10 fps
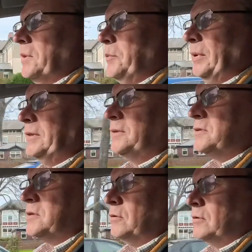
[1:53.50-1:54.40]

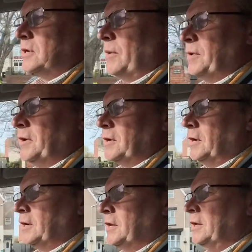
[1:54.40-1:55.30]
buildings, the old Kapanak
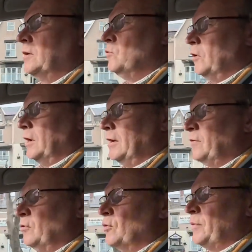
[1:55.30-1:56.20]
Arcade and what have
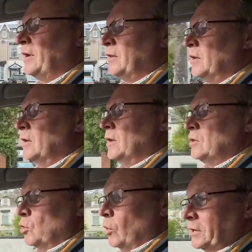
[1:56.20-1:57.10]
you, owned by the
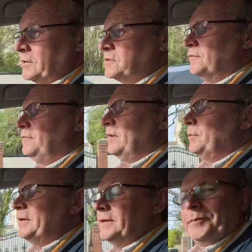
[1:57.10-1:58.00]
Wilkinson
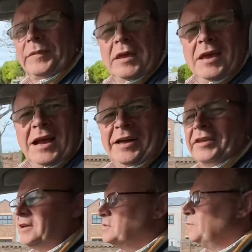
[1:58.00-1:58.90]
family. I
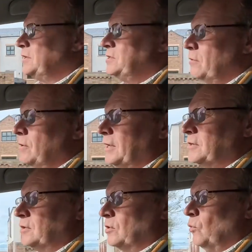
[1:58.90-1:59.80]
think it's a bit derelict
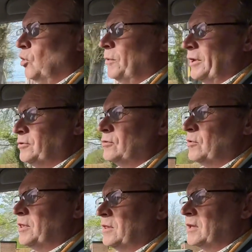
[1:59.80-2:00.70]
at the moment. I don't know
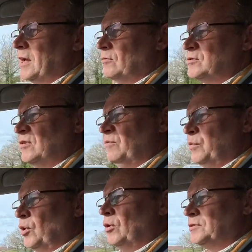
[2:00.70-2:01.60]
whether the council have
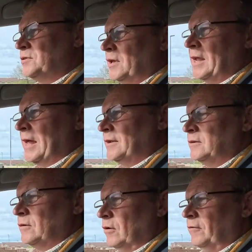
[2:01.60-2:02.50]
bought the land
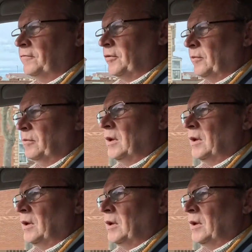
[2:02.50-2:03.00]
off them